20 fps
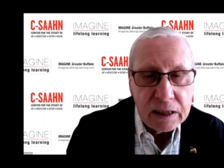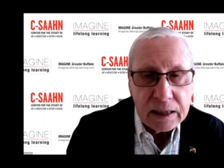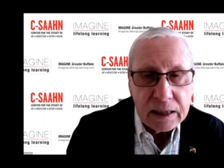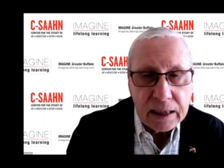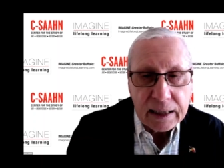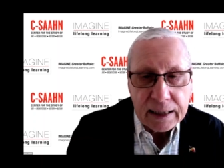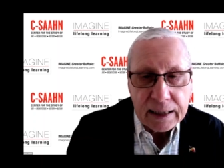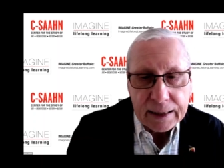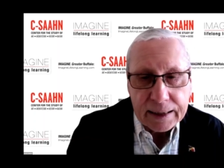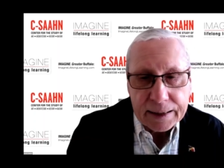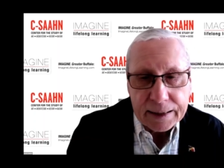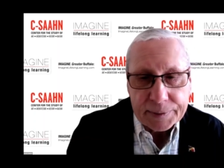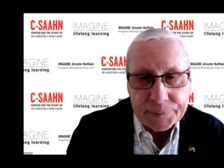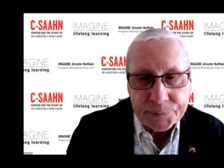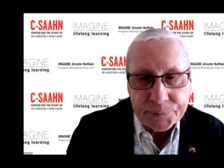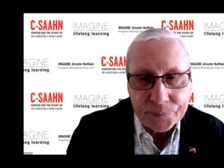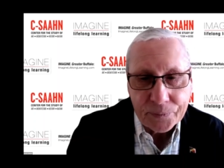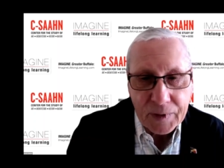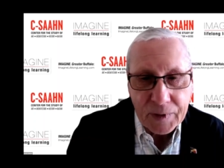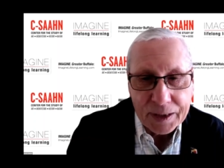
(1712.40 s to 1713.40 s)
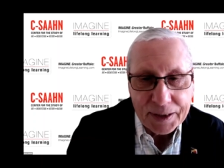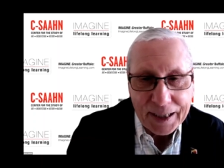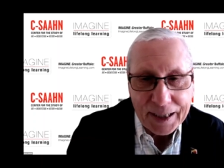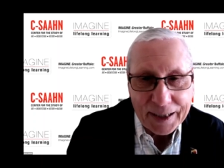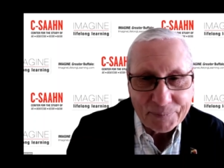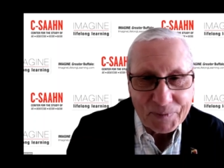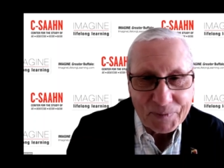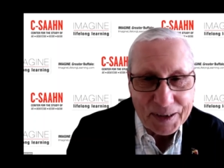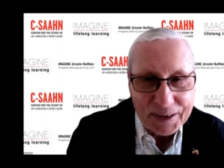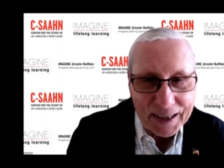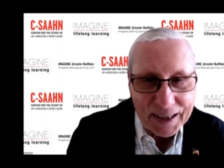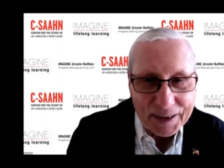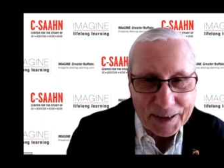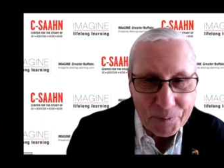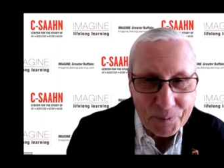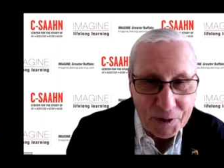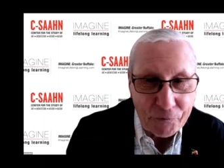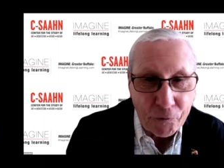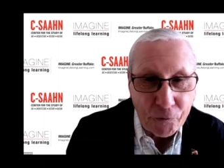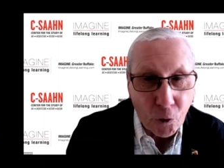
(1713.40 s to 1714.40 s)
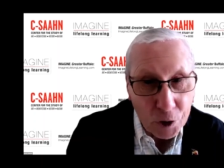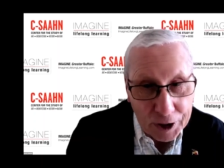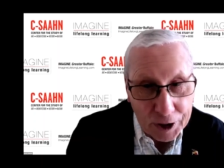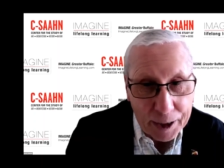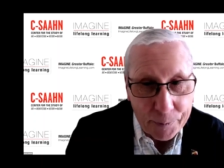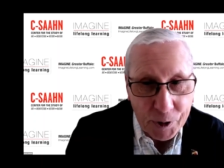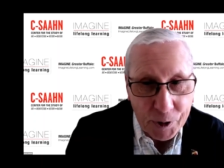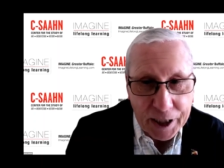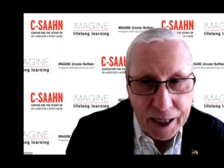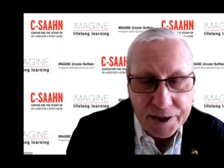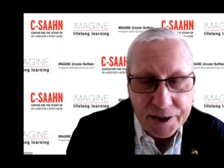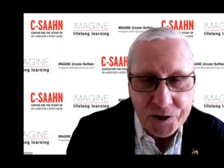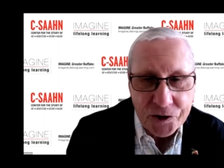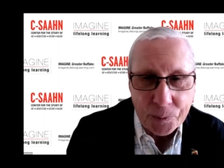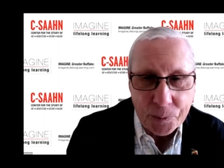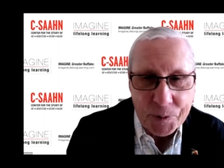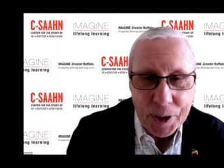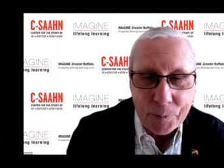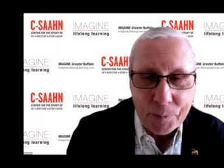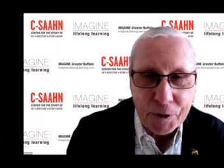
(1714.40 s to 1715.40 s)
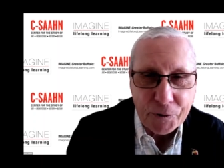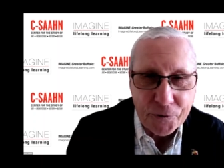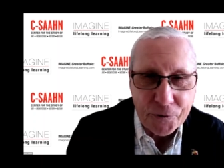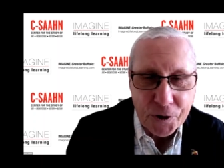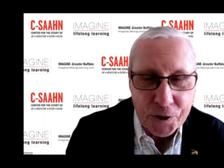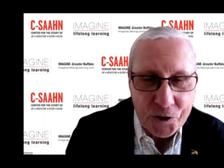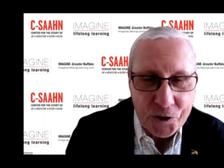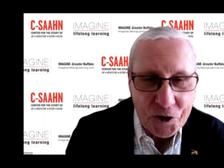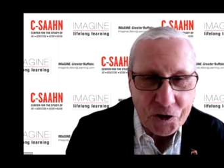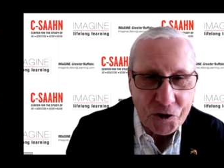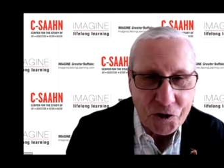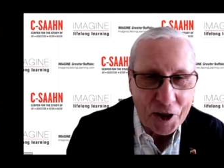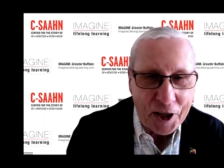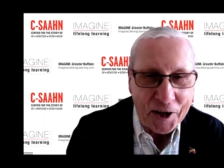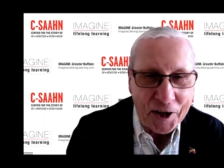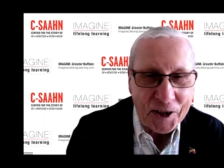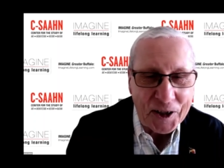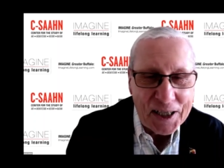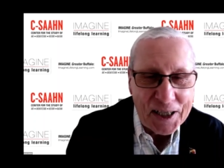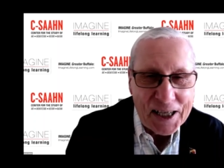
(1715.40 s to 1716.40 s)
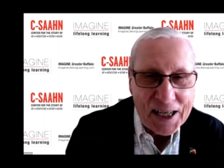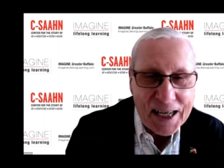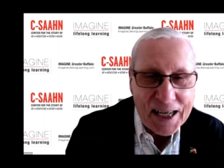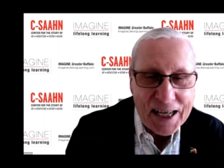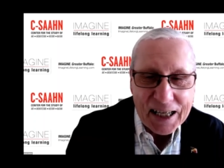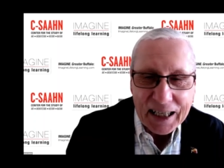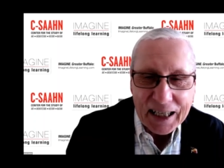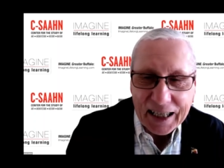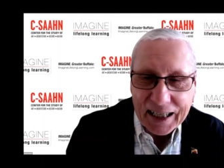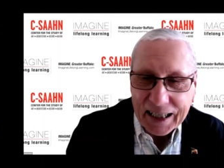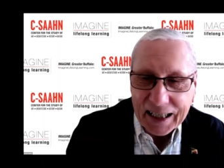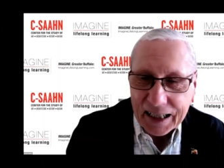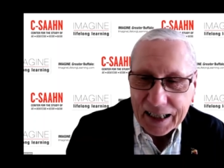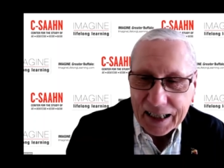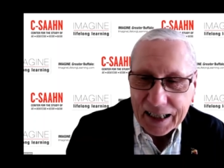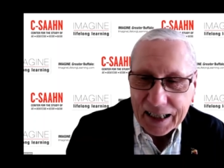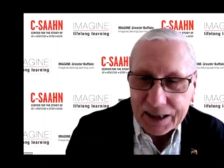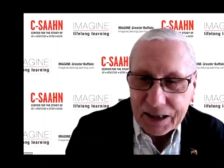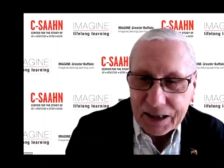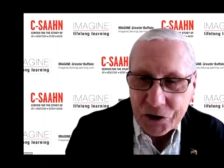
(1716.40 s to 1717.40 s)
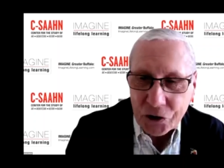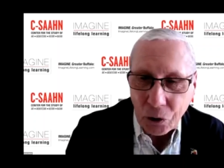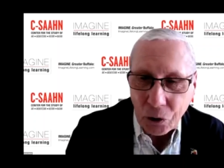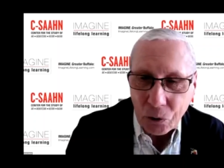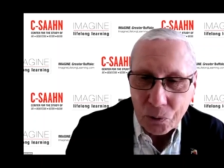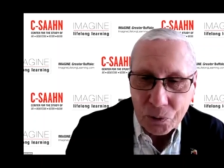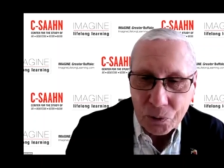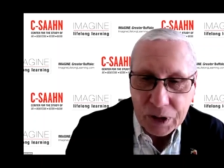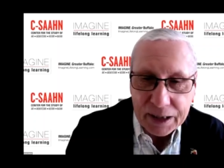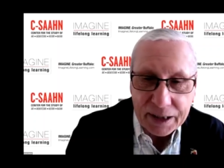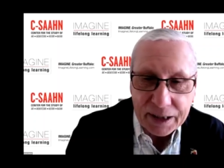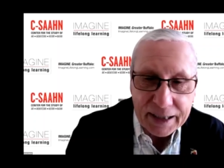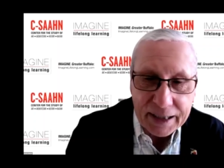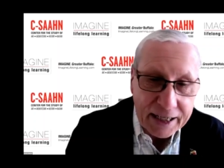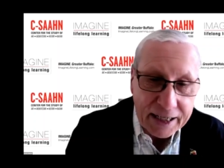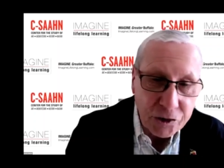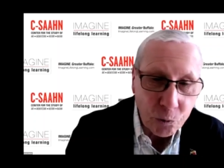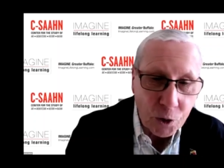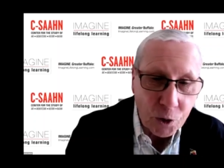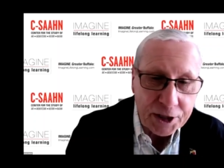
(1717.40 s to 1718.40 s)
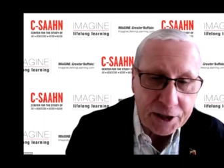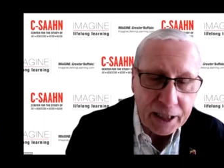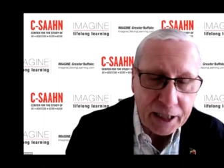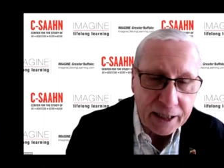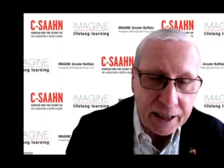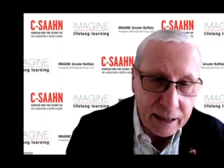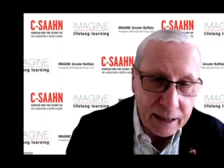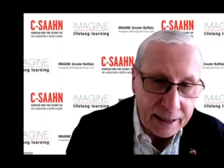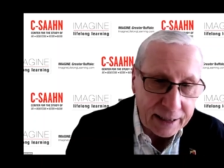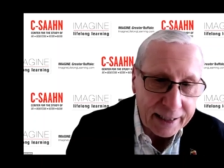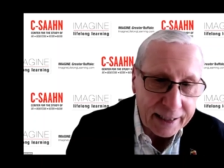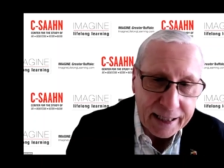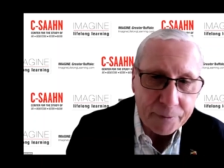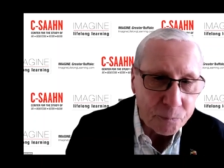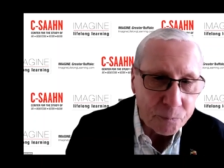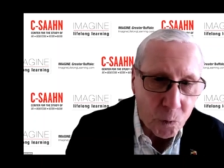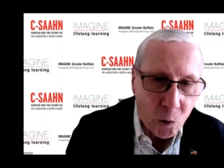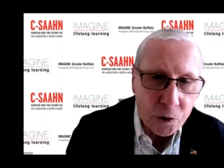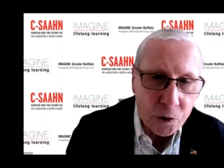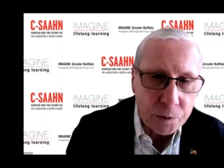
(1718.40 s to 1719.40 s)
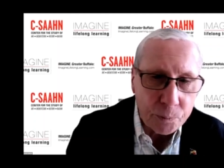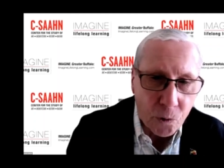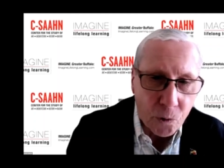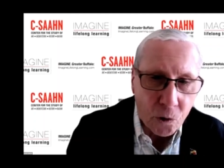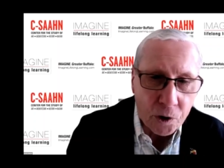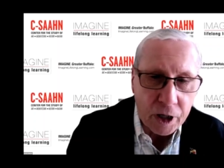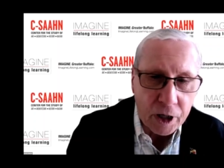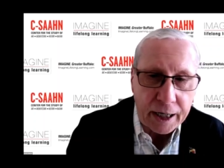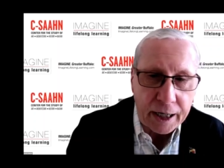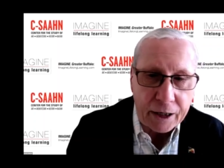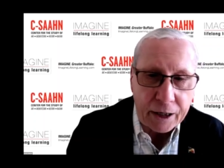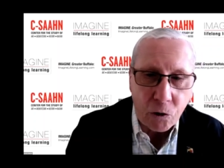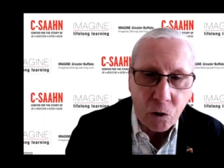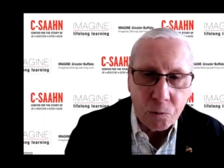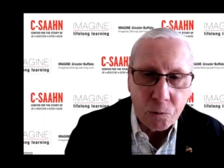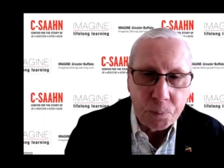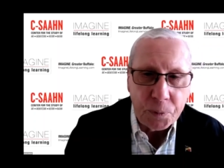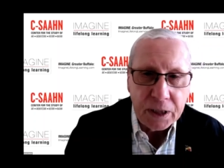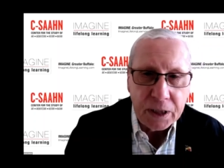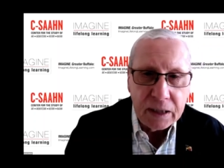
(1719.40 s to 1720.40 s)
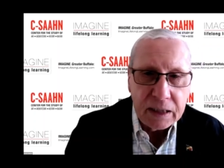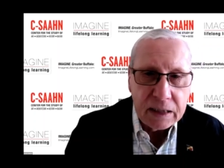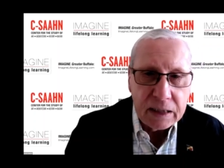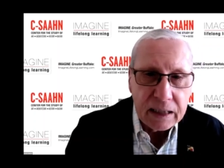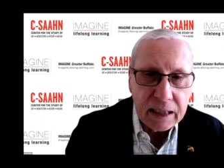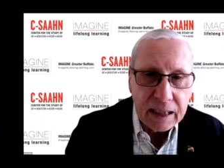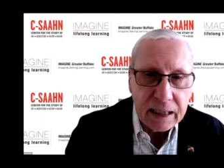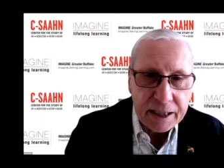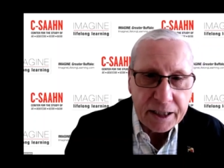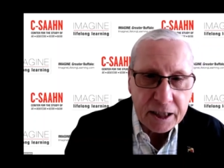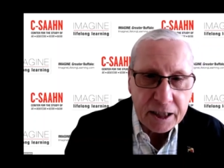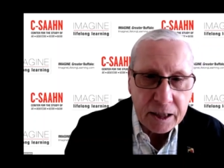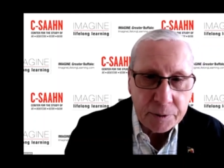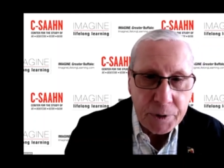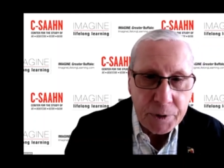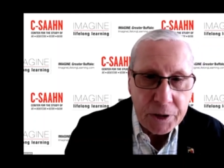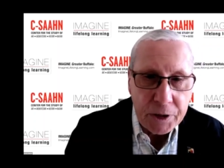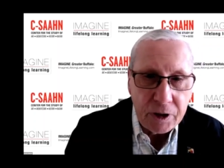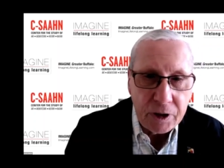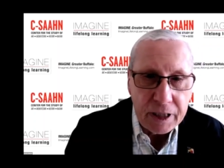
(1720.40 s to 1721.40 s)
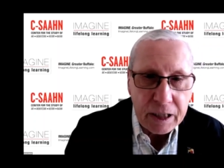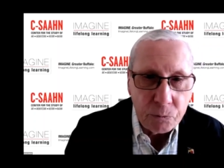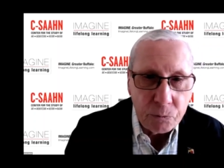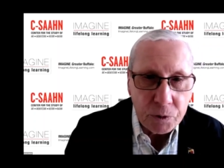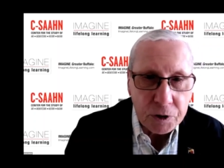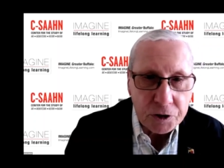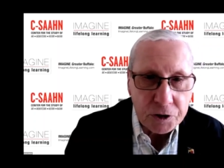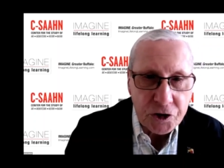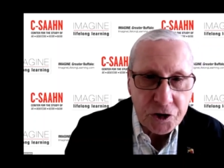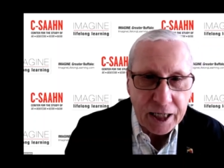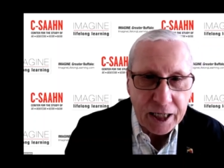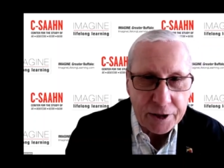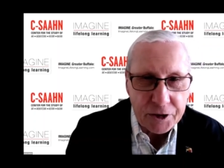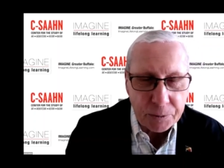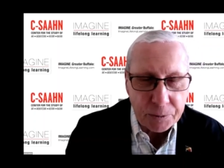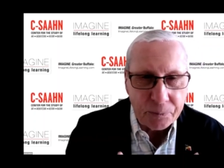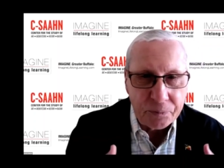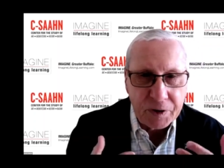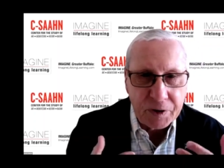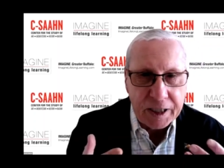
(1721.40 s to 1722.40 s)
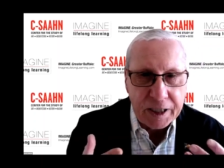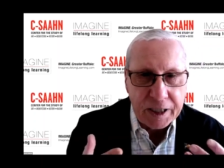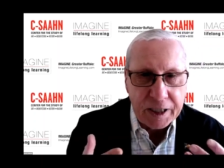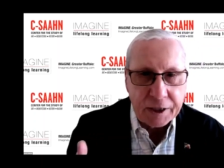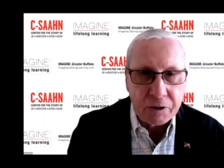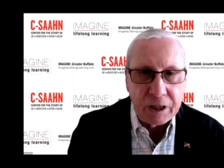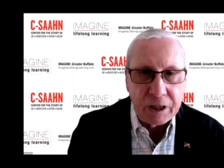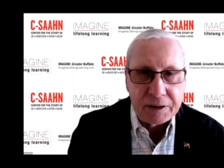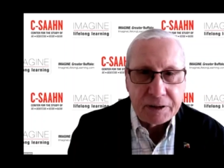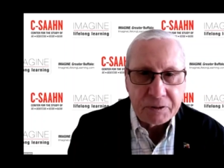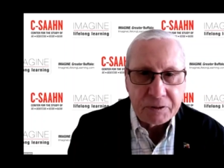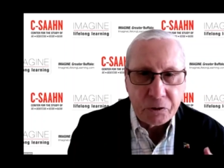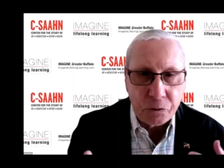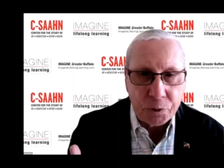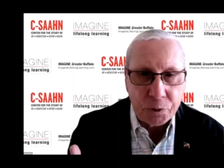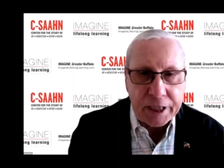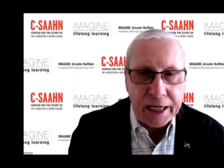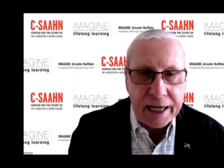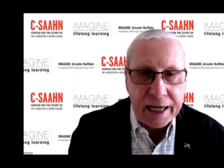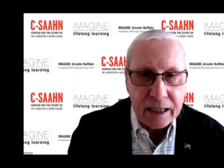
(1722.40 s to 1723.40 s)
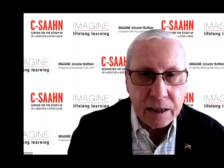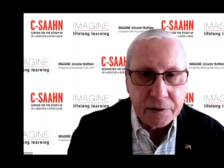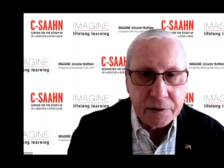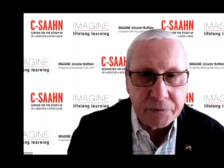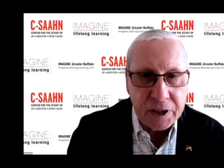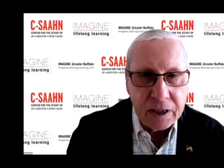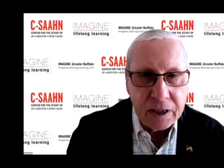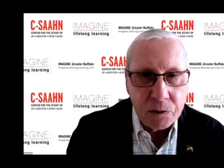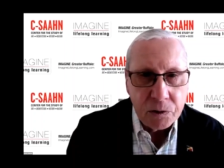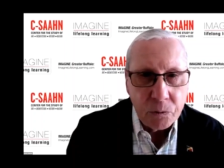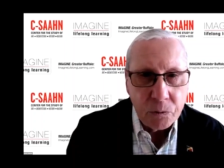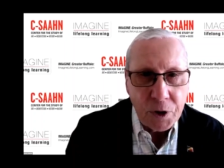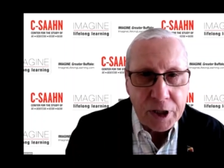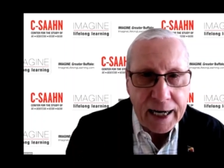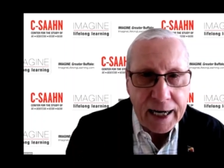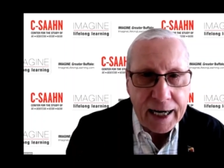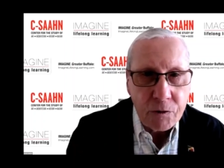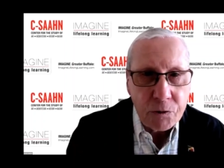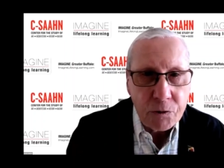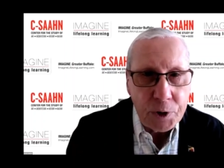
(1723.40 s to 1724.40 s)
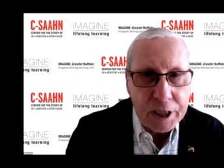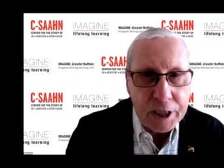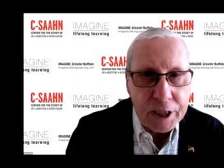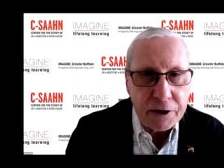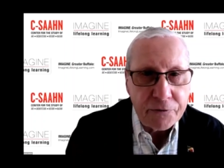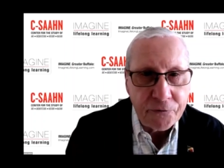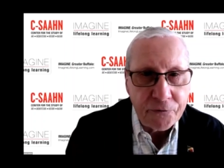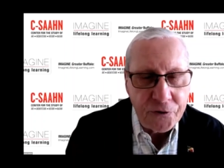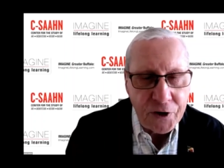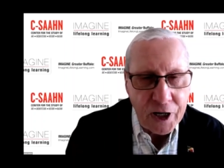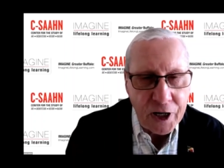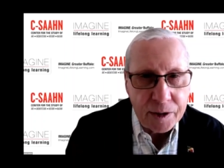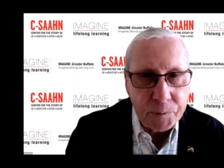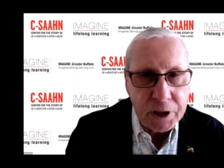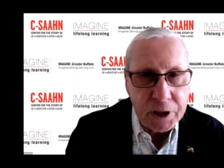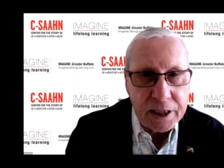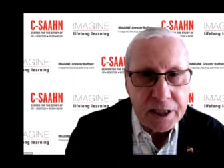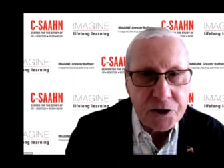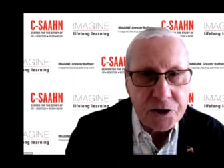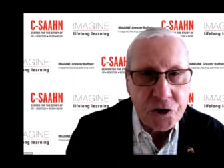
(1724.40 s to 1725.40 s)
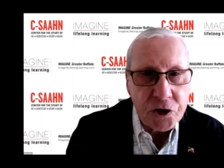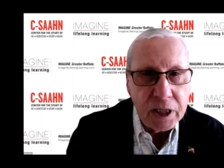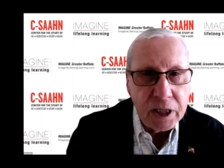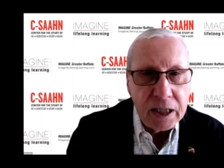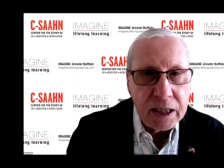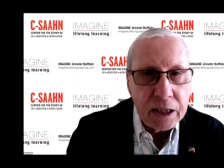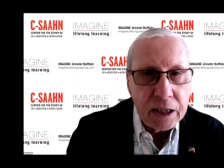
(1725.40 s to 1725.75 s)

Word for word: um, yep, uh, before Labor Day, September 1st is there. Uh, so uh, that's one thing. And again, more and more, I hope uh, the community will start to get creative with how do we get families